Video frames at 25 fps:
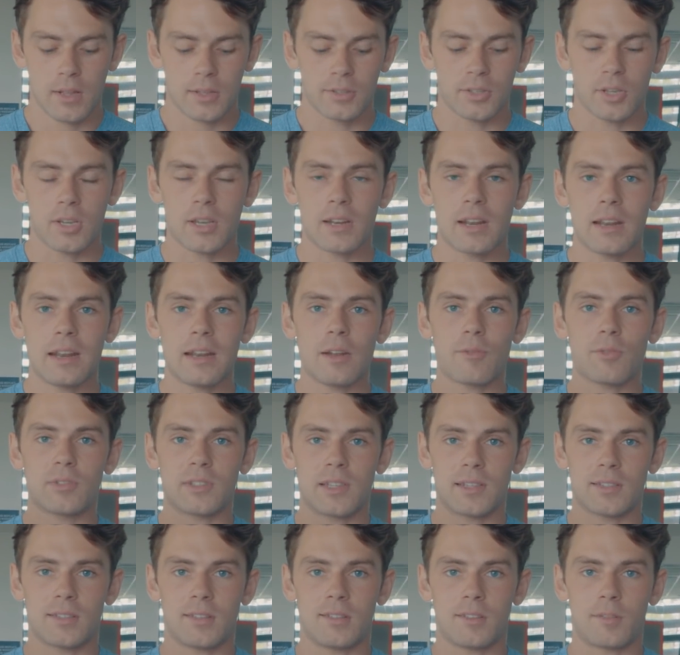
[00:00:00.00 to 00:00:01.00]
So you're gonna need a
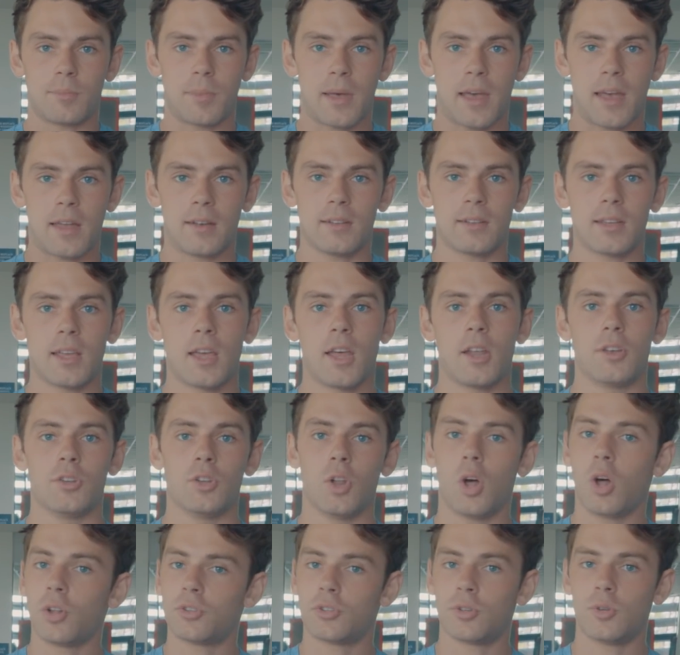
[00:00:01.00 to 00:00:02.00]
resistance band,
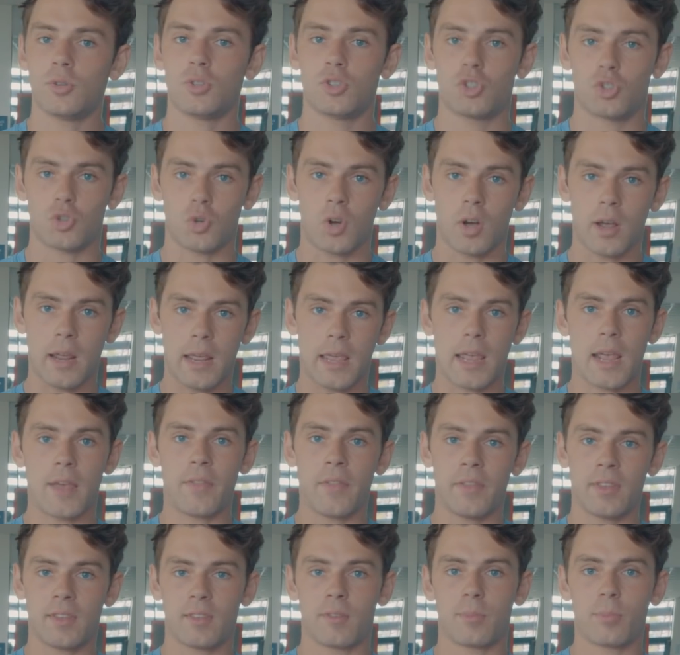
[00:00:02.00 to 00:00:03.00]
not too strong.
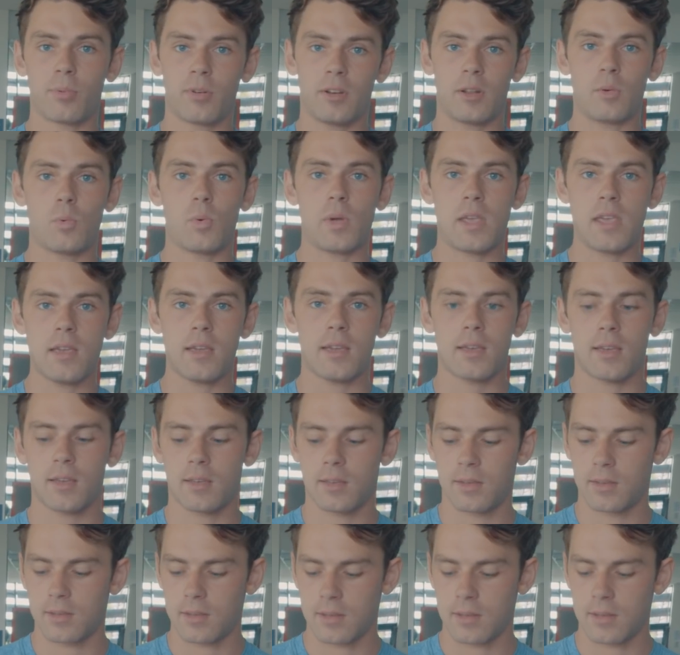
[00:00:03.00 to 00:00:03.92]
Again, this is pretty weak.